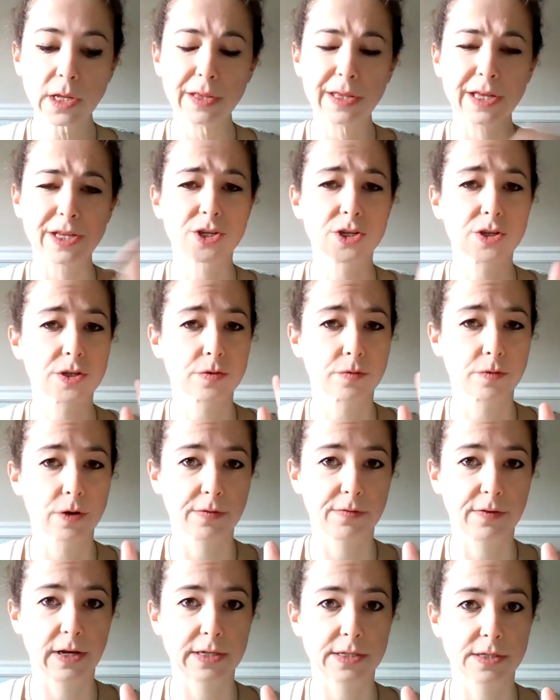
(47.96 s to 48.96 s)
That's just a
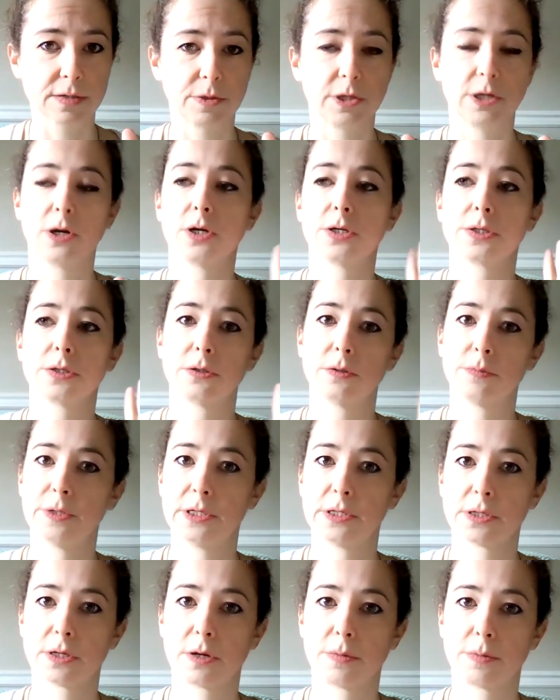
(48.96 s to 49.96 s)
rough estimate. Also
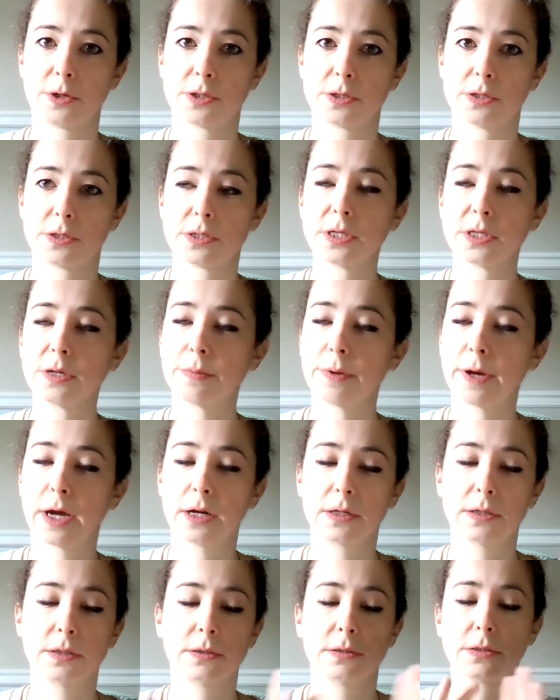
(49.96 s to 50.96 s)
depends on a person's sleep
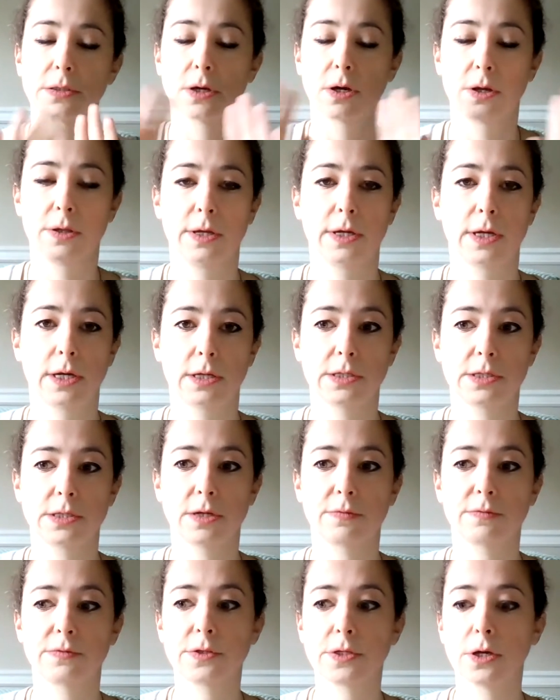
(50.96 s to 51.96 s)
patterns, all that kind of
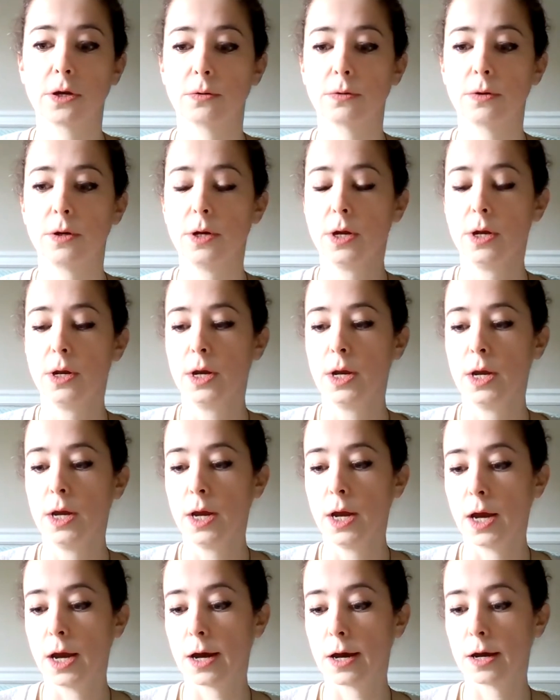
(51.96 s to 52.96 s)
stuff. So
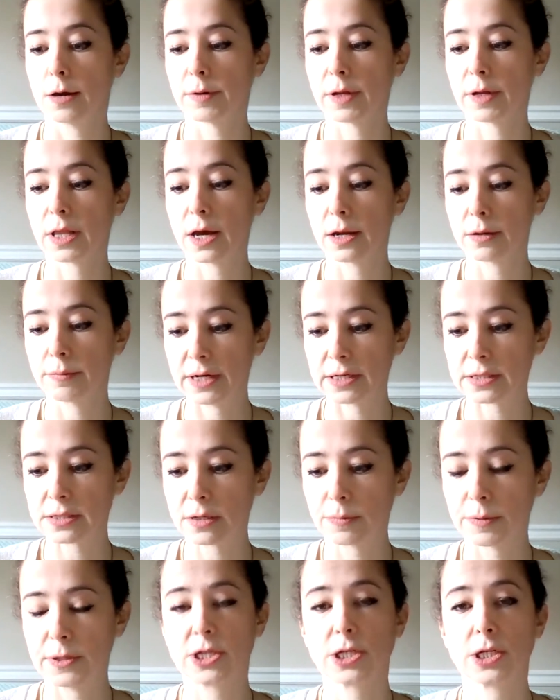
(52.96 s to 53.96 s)
um, a lot of mast
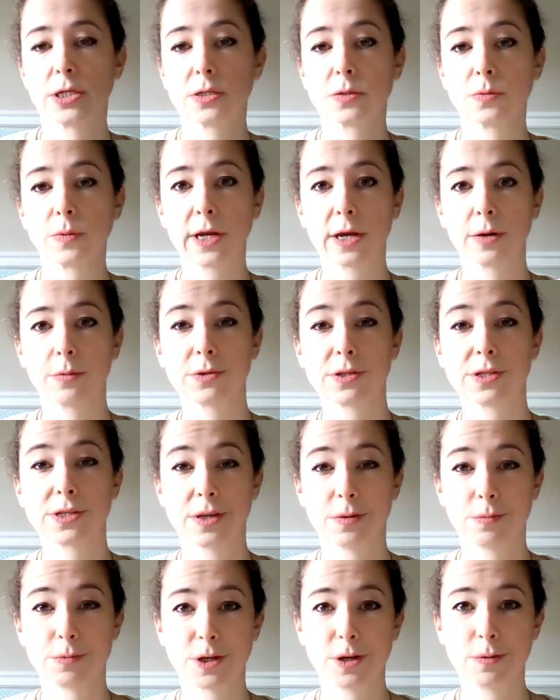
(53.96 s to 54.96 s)
cell patients wake up with
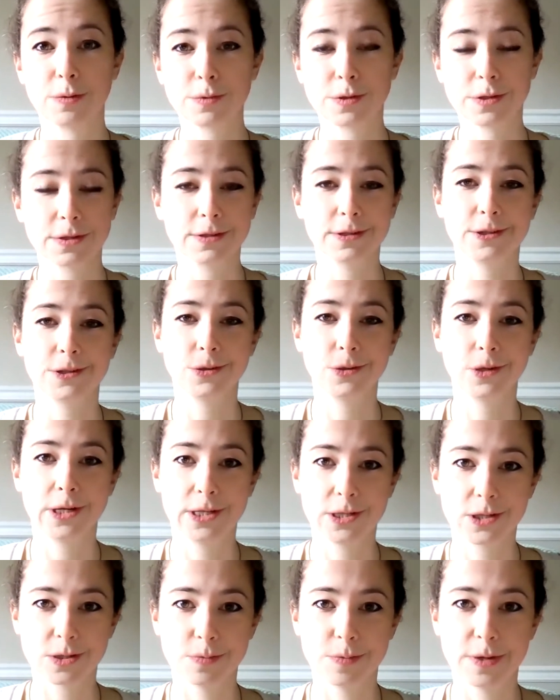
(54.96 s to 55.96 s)
symptoms due
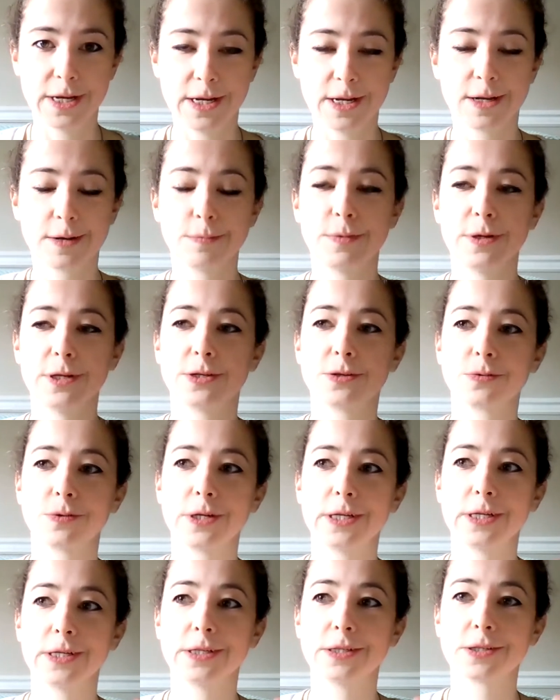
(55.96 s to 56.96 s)
to histamine
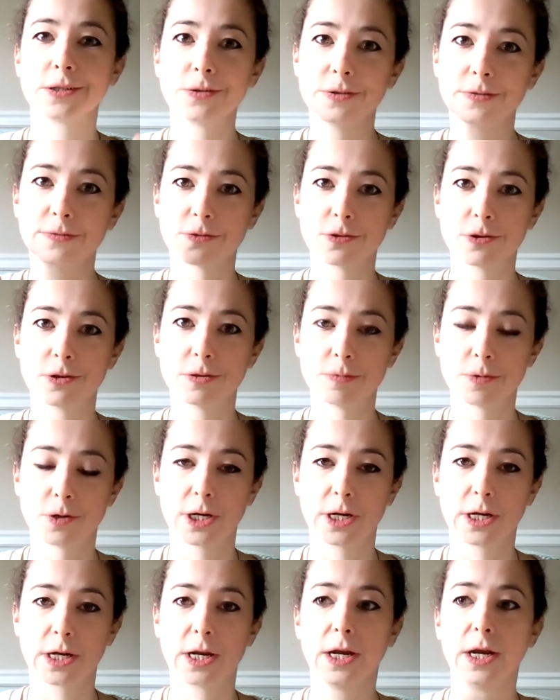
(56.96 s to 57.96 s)
between 2 and 4 in the
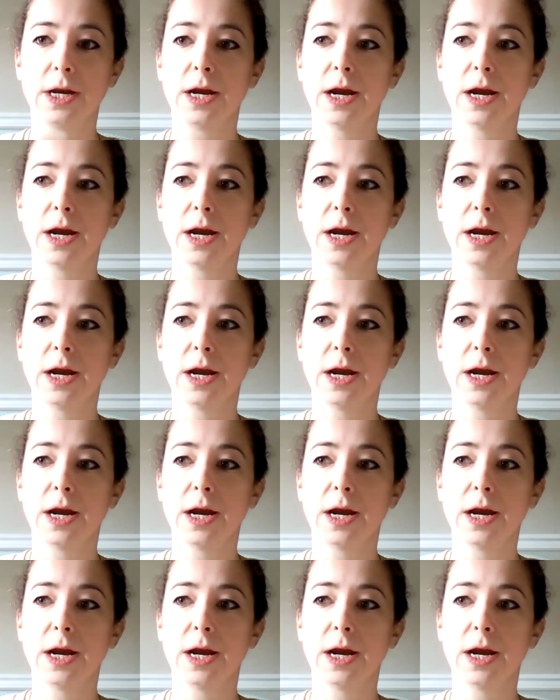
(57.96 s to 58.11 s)
morning.